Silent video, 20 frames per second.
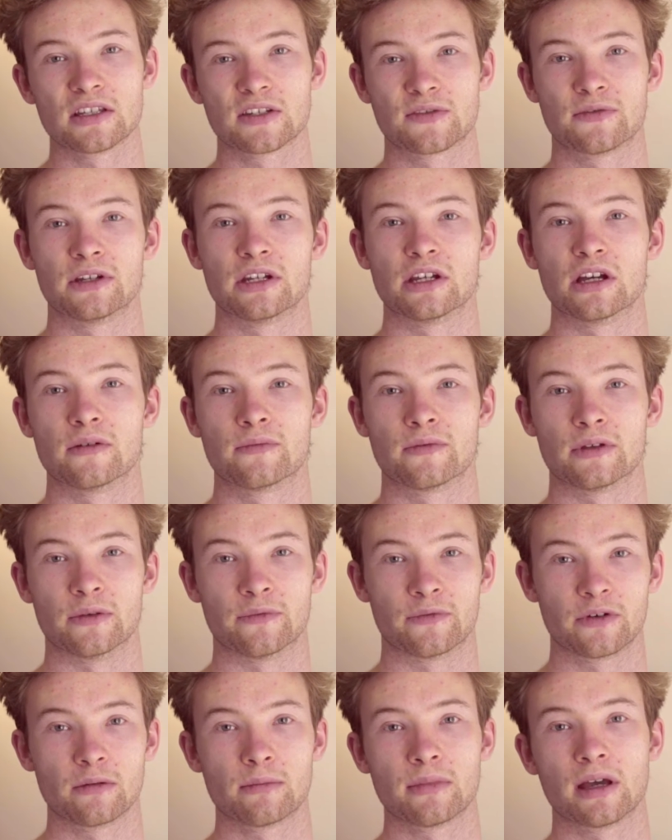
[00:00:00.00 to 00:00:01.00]
this video for the
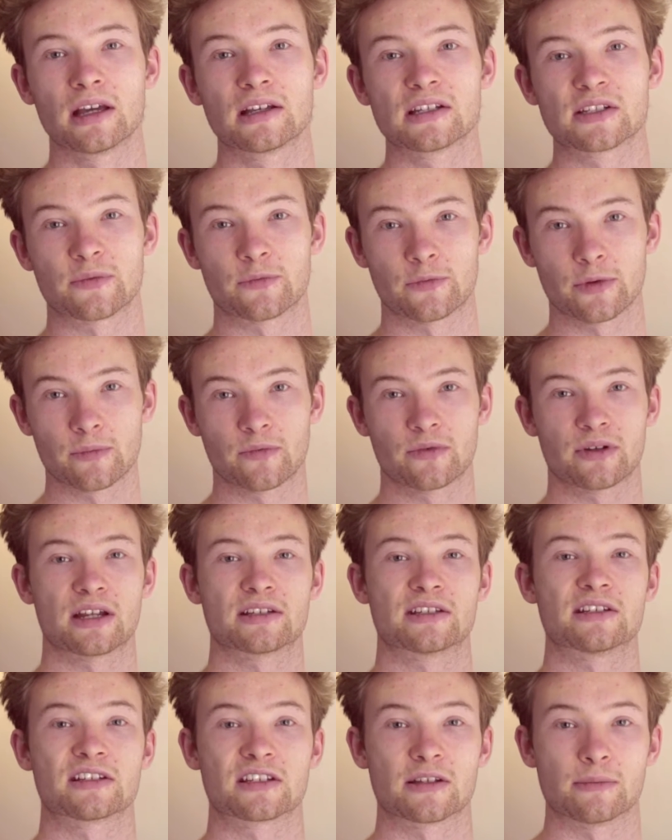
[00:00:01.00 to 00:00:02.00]
filmmakers and film
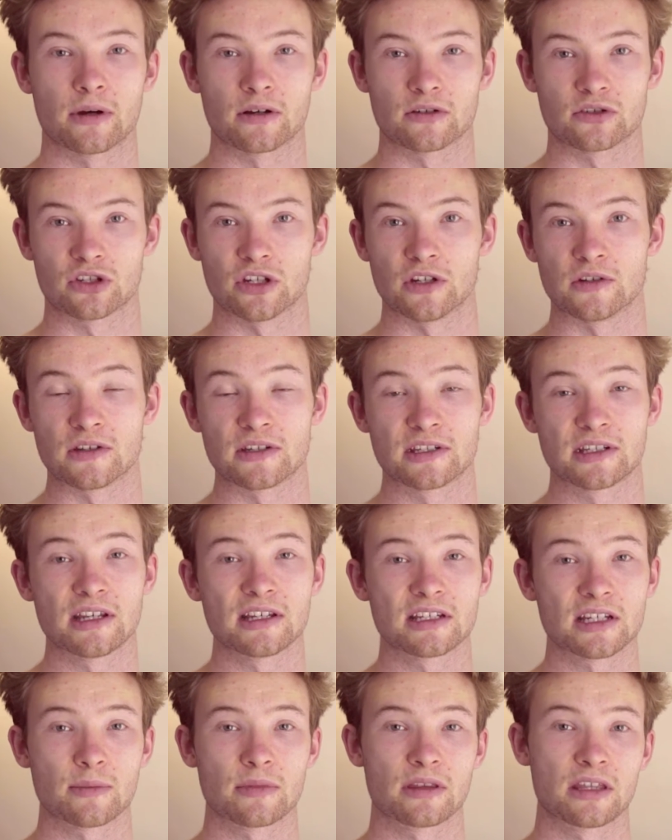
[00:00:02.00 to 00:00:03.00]
fanatics amongst you to see
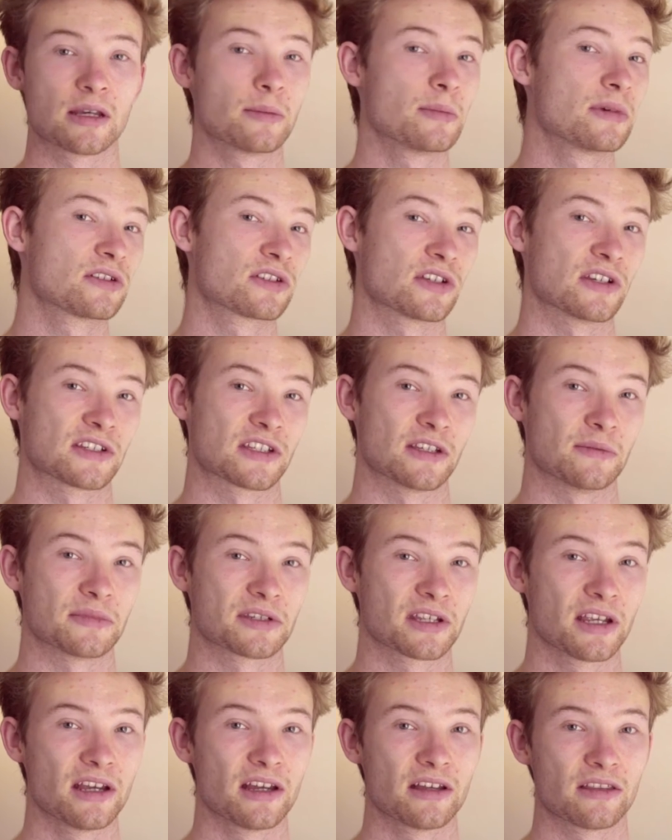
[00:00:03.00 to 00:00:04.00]
some of the image
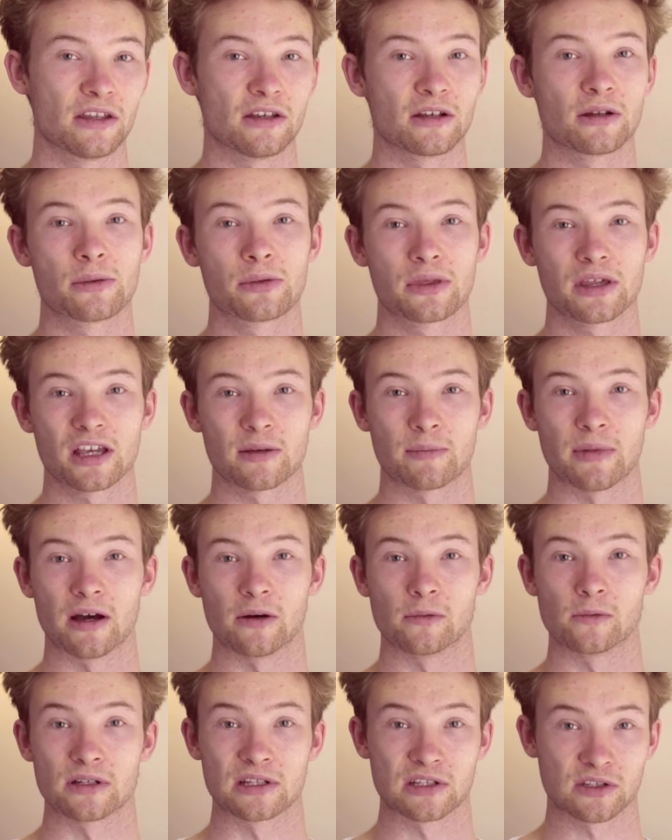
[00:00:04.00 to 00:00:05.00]
systems that you could think
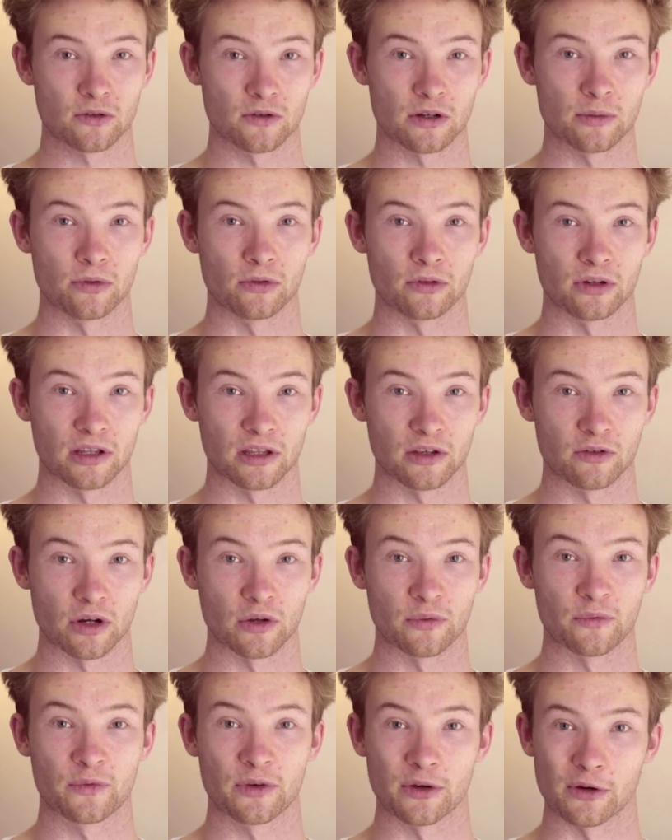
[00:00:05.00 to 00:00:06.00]
about when storyboarding your
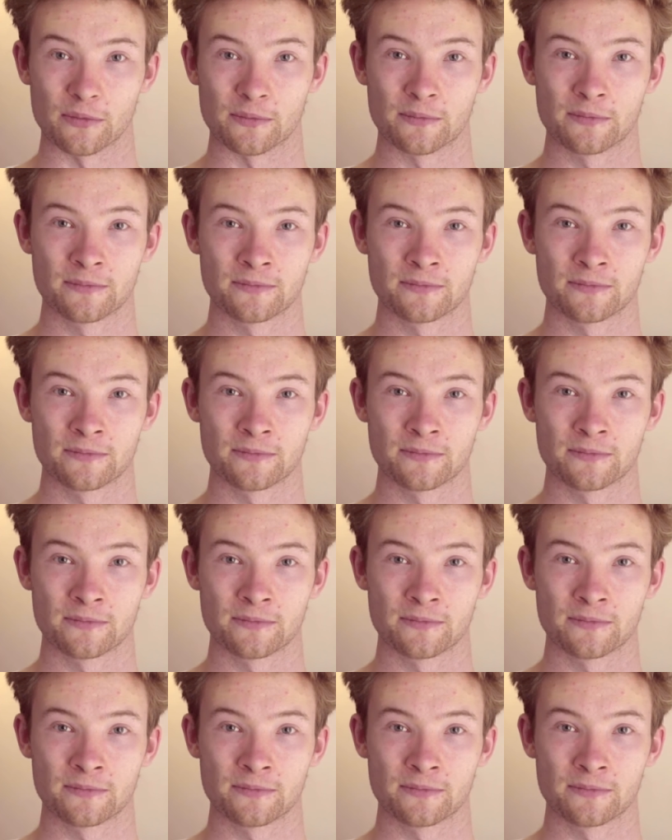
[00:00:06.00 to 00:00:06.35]
own film.